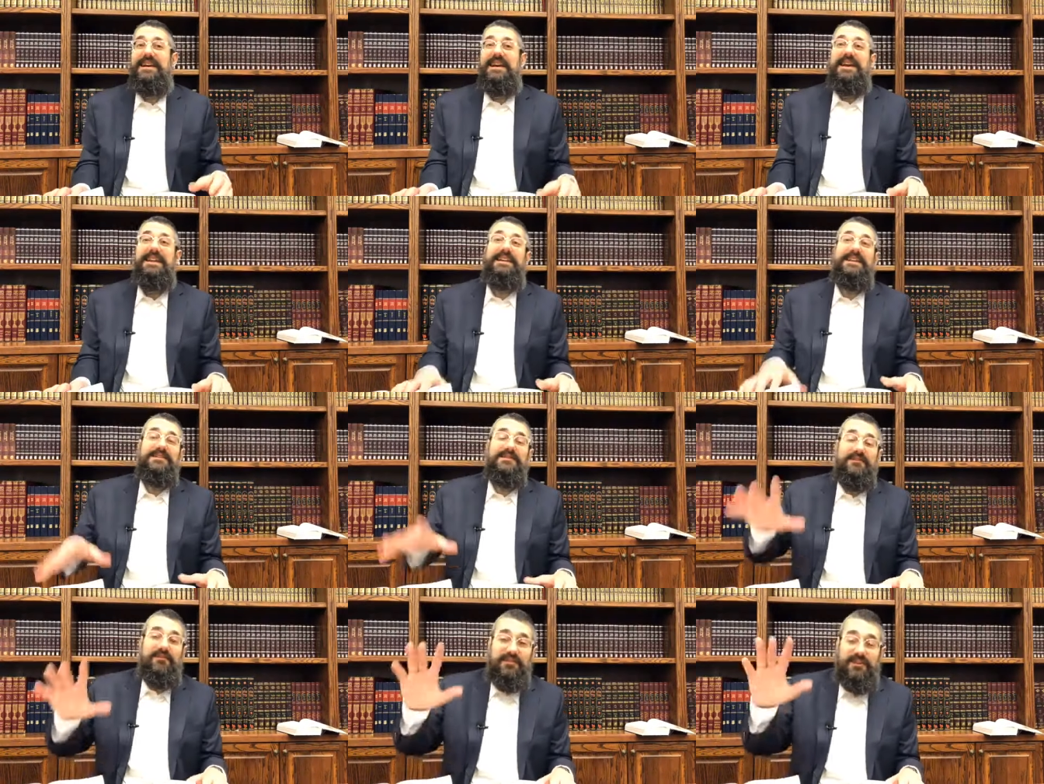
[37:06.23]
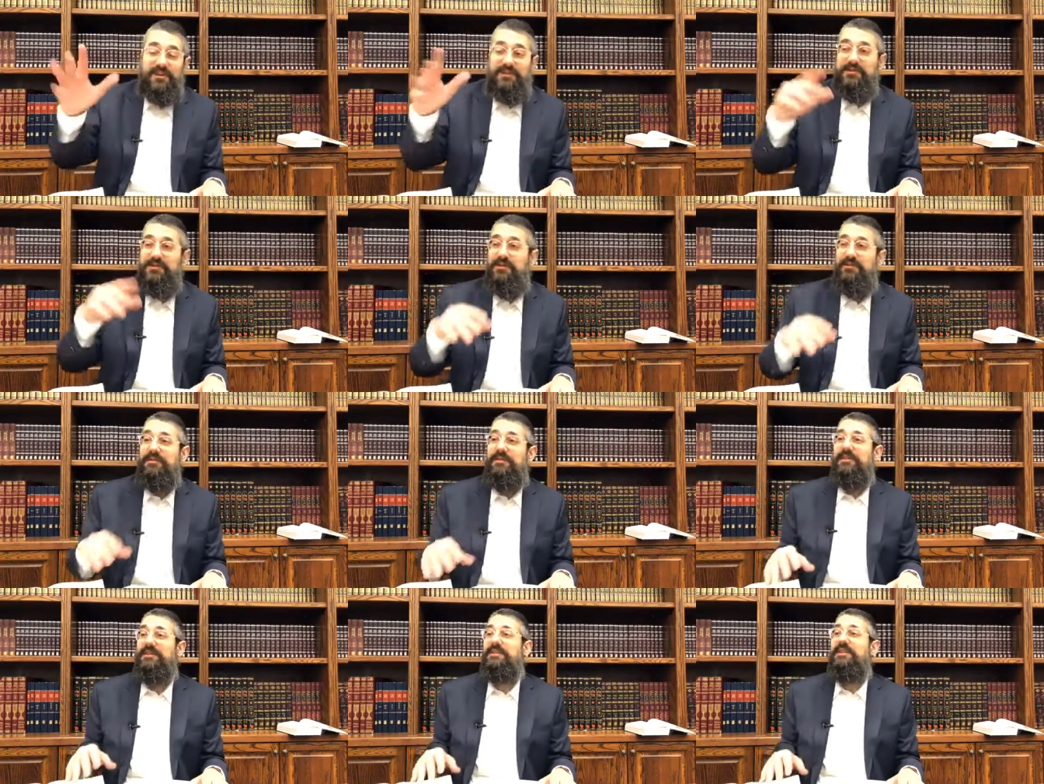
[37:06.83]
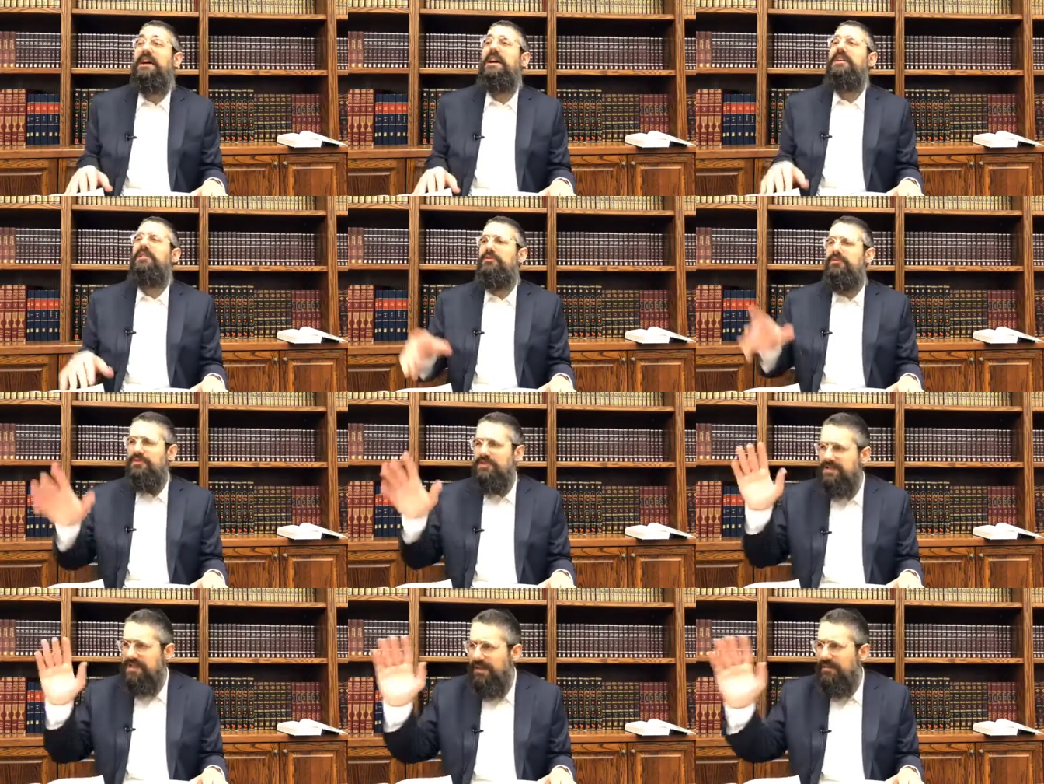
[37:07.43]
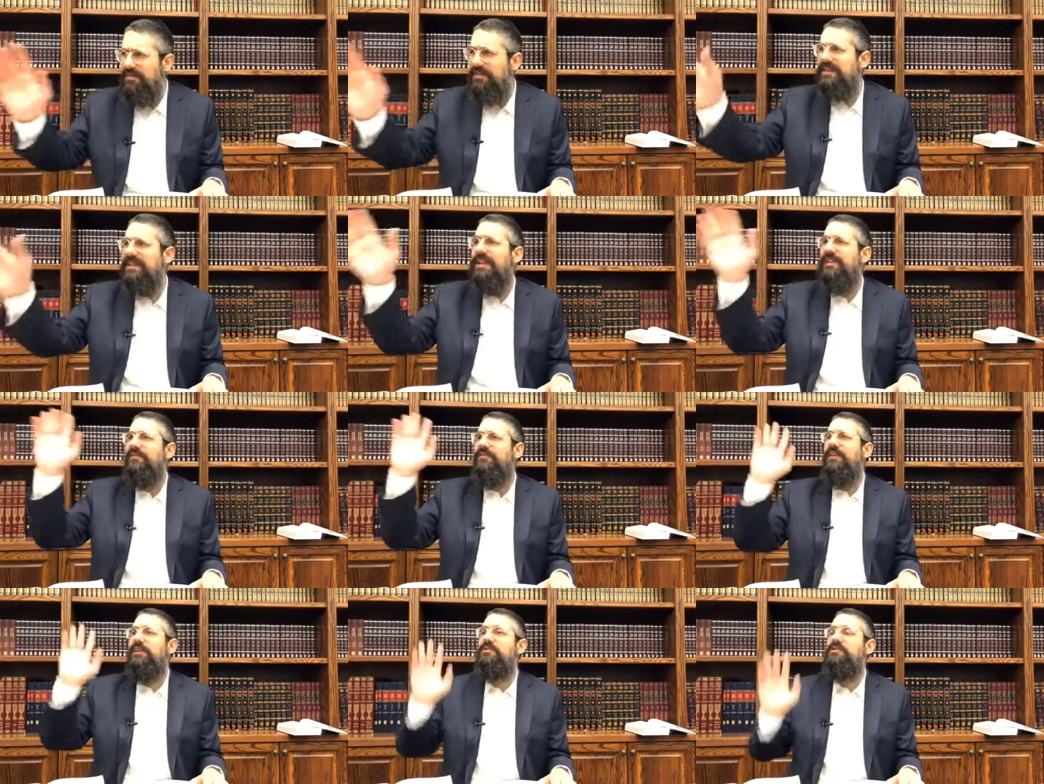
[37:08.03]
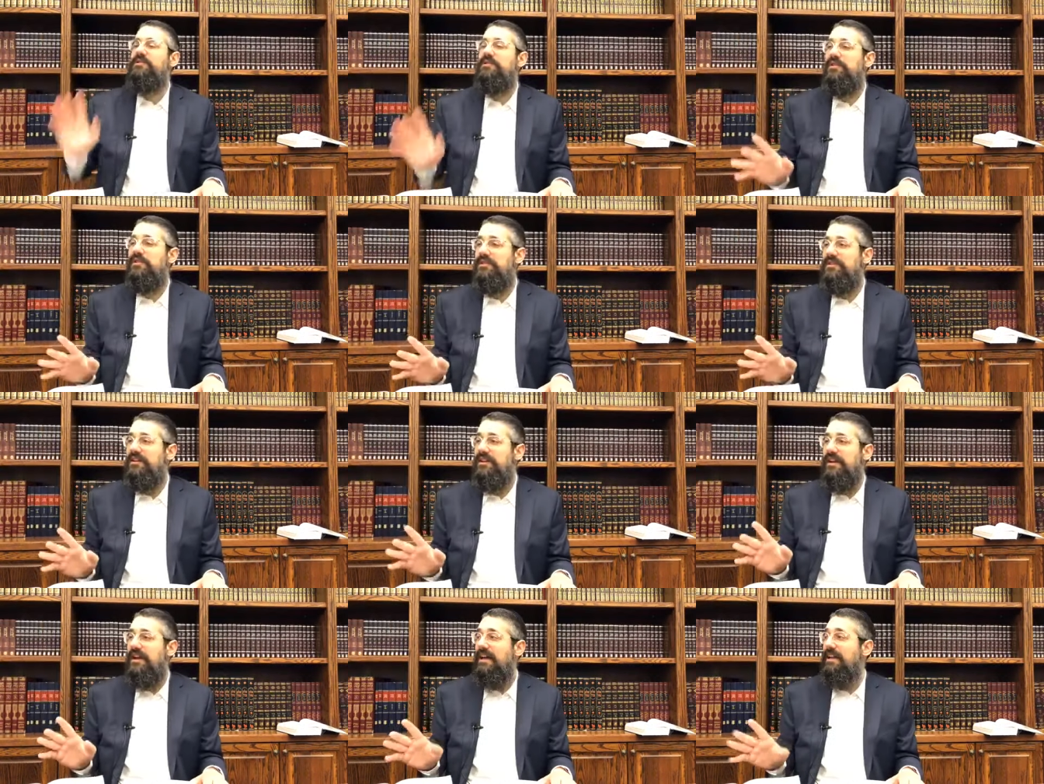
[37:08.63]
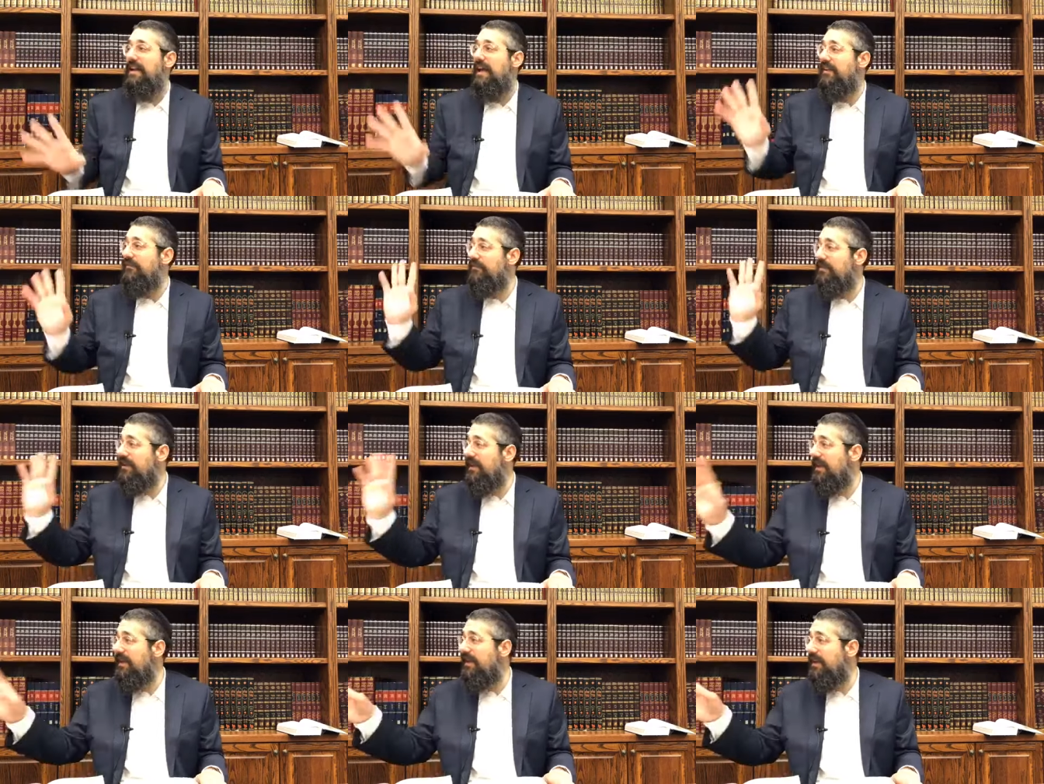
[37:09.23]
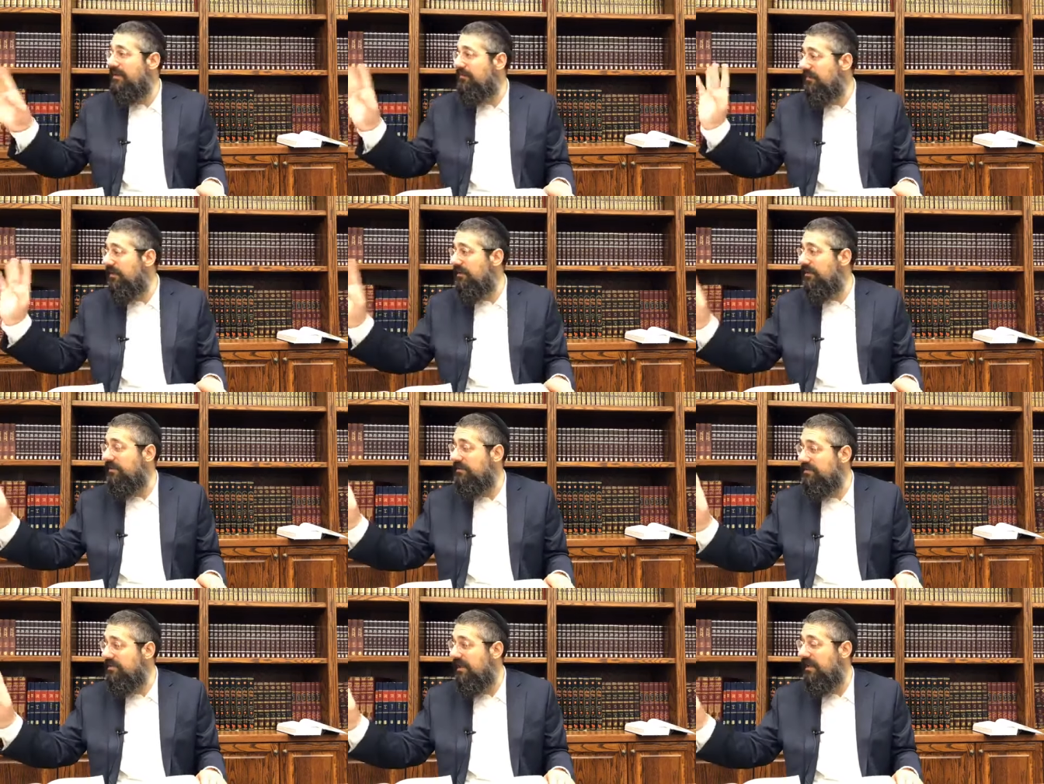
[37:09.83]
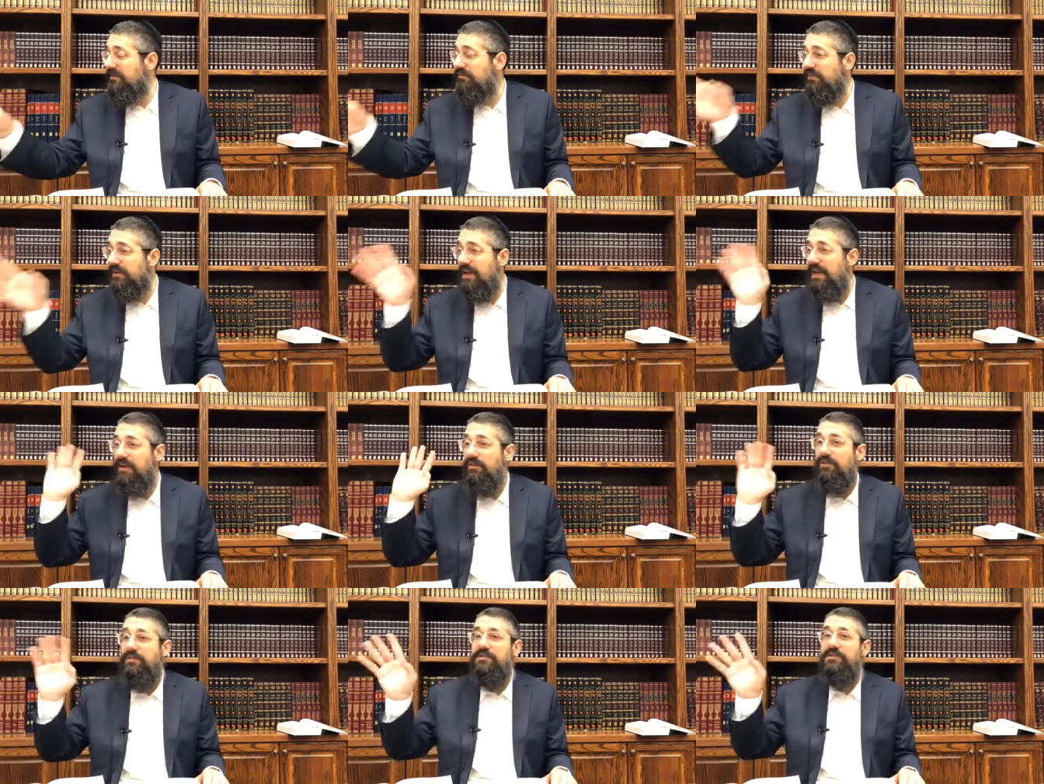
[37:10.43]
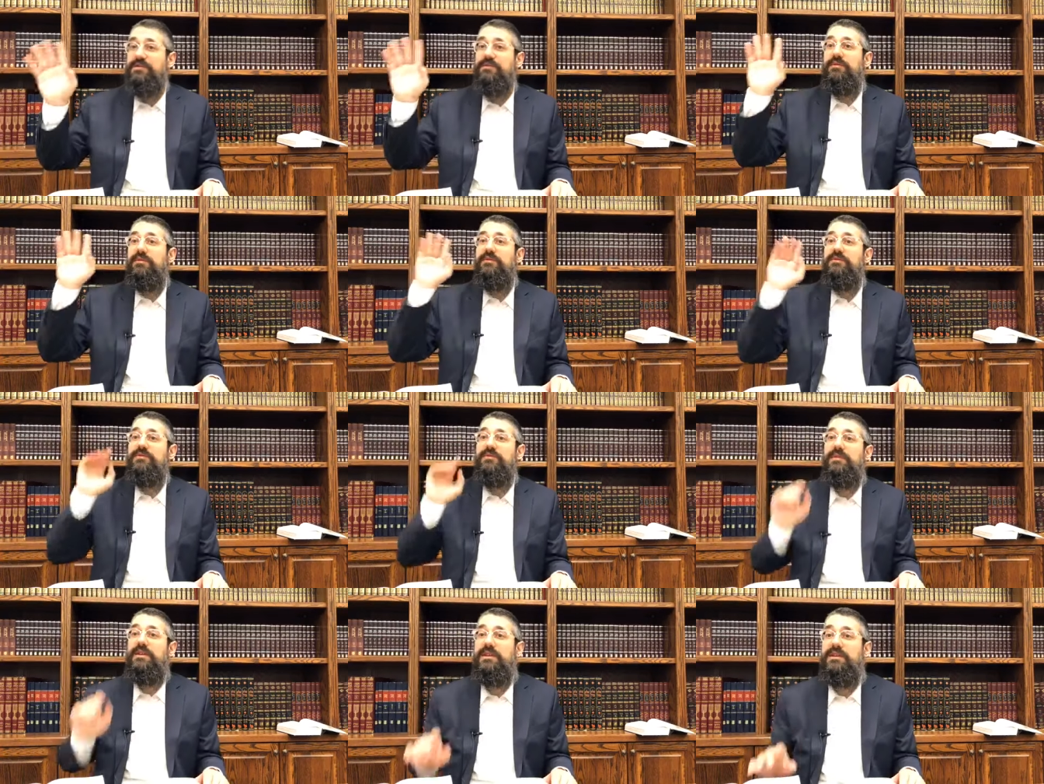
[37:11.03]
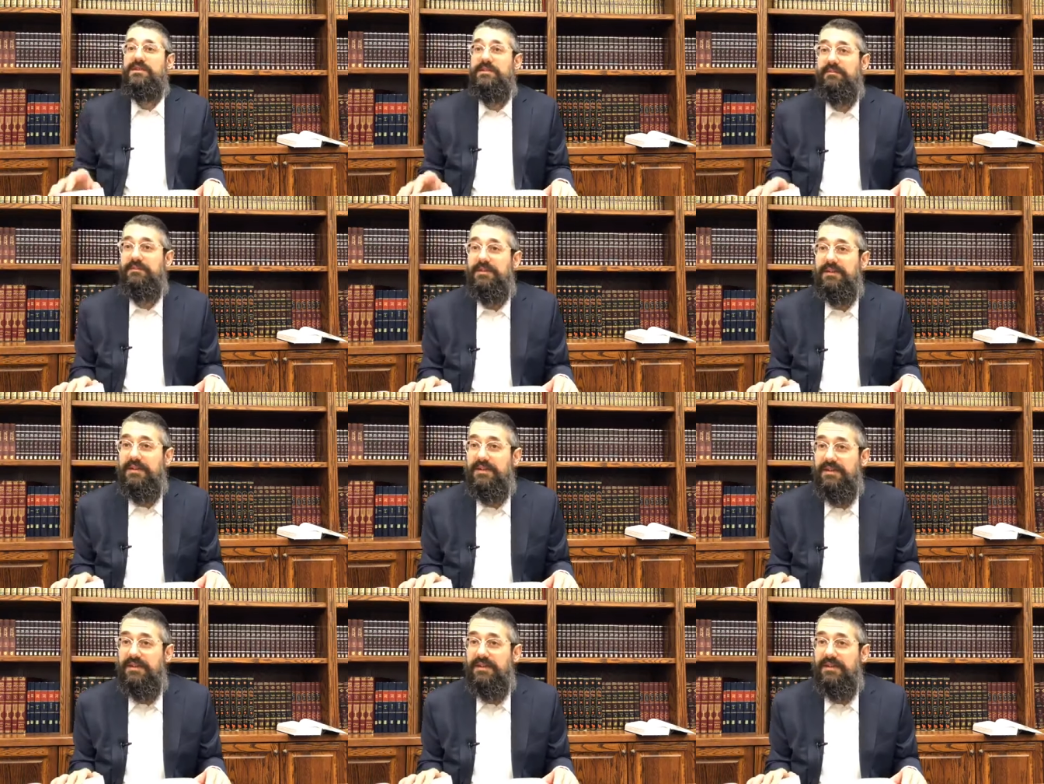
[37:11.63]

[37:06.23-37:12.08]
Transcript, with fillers: It doesn't feel so good. Do something that feels good. And you have today, Rachmana litzlan, what I call pseudo Judaism.